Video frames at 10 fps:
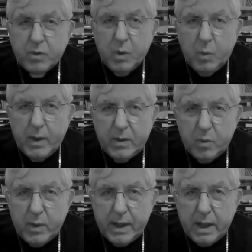When
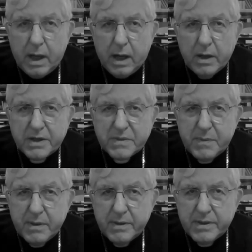we are
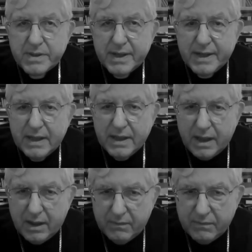experiencing
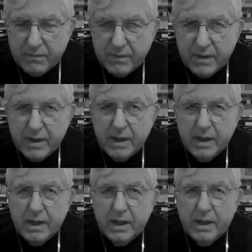love
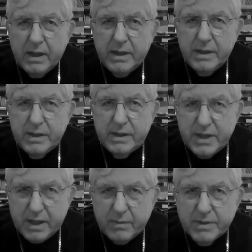
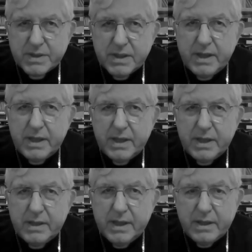generously,
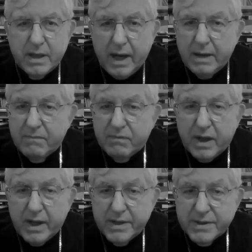then time
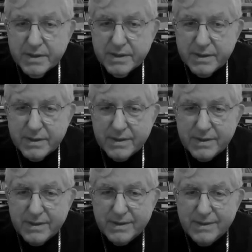flies.
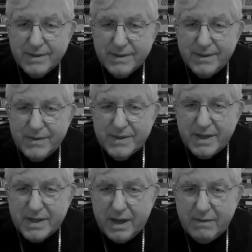They
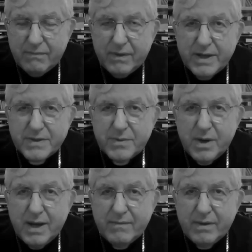say time flies when
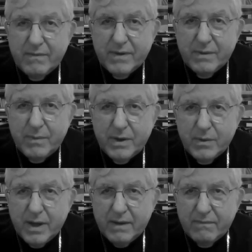you're having fun. We
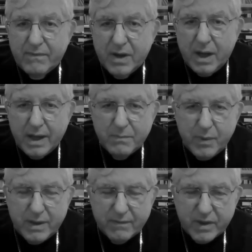don't have time.
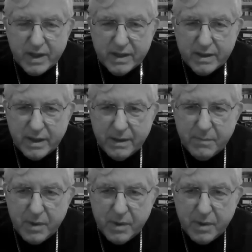We never think of time